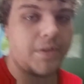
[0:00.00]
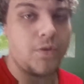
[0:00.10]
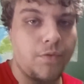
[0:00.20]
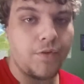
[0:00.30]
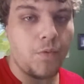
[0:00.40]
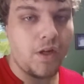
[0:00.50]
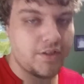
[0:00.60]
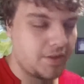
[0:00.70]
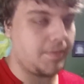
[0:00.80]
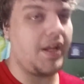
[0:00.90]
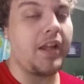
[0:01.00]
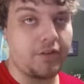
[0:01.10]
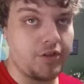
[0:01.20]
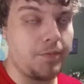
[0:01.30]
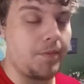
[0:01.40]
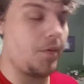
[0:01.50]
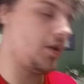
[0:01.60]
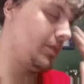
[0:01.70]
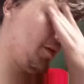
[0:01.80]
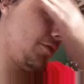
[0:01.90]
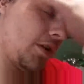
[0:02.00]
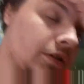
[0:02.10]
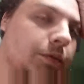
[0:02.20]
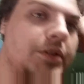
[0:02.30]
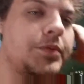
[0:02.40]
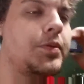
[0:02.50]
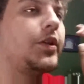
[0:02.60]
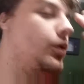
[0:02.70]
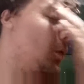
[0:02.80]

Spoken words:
be 2 of you watching them, but hey, there's 2 people watching my vlogs, which is pretty